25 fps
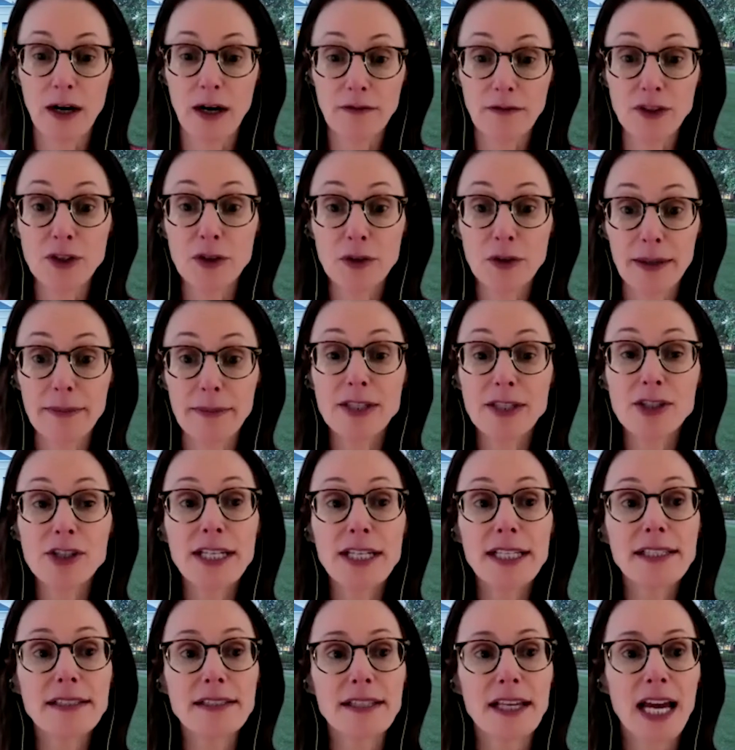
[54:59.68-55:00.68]
nude
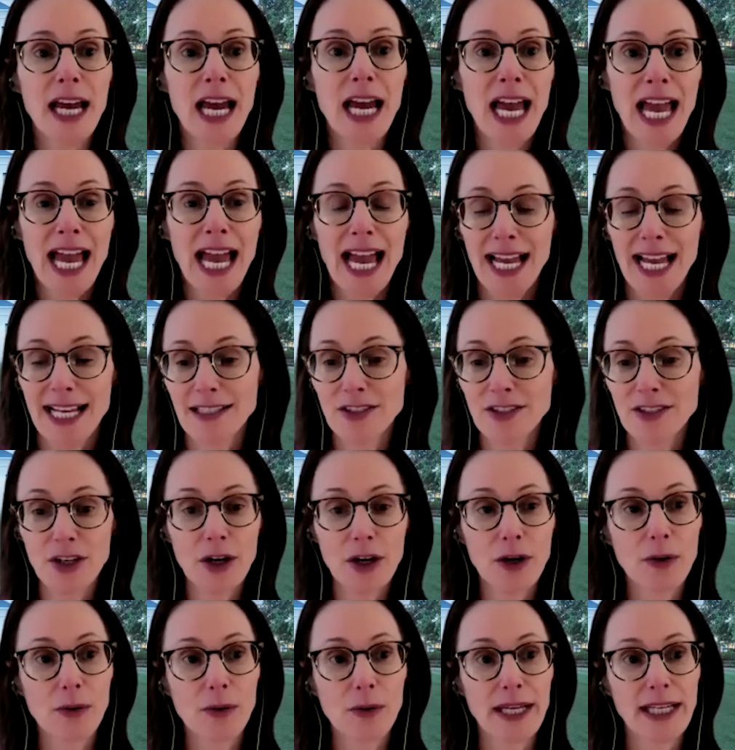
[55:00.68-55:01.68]
images. And
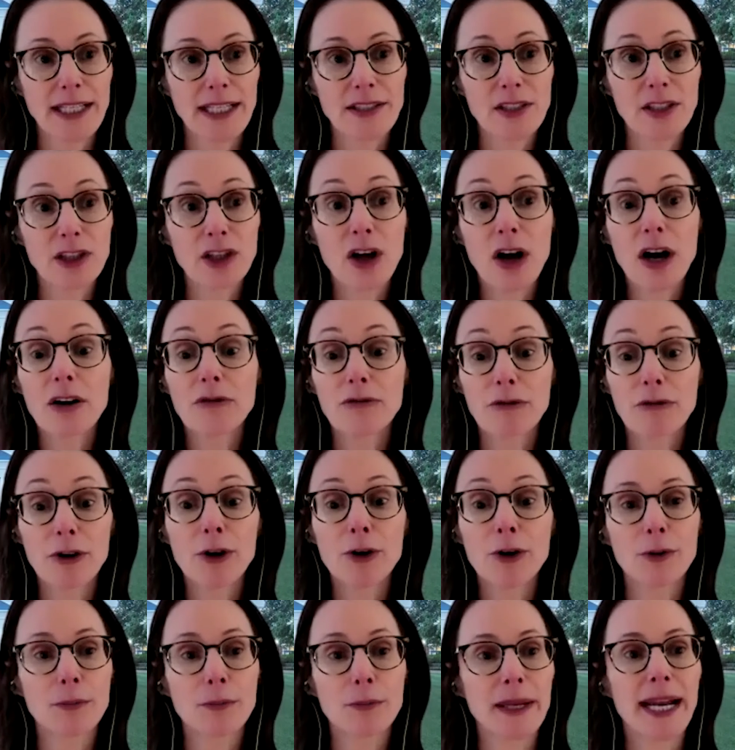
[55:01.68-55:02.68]
so it's a long
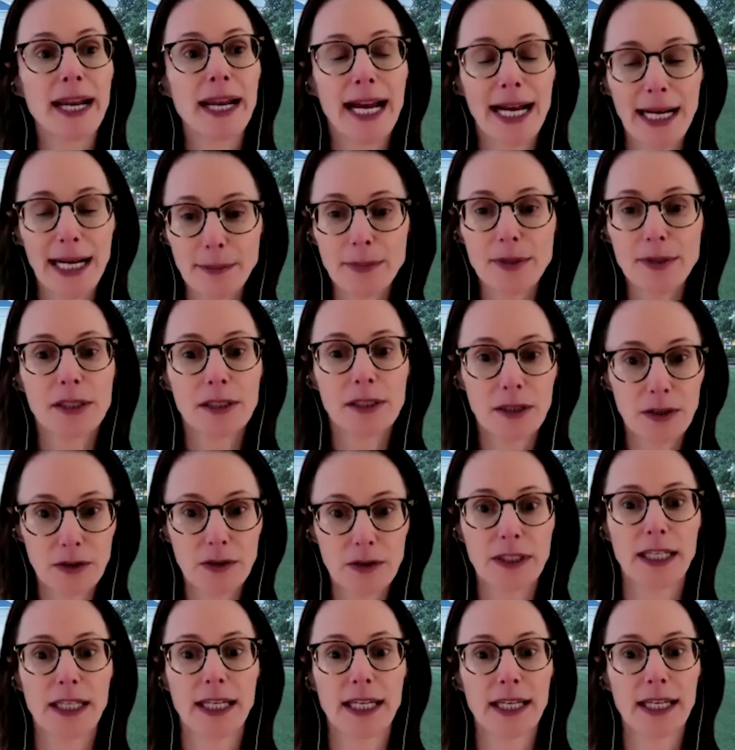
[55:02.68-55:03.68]
road, but
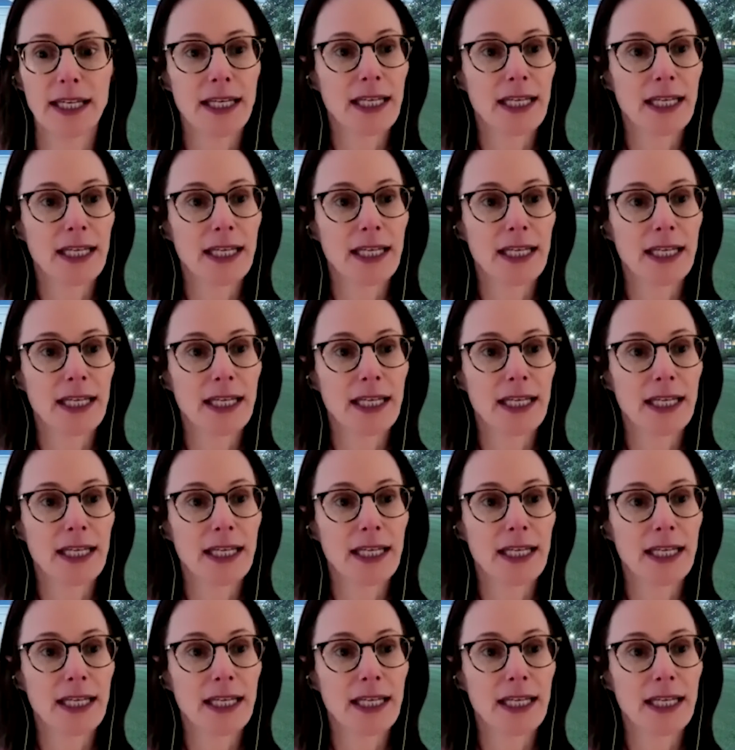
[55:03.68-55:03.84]
absolutely,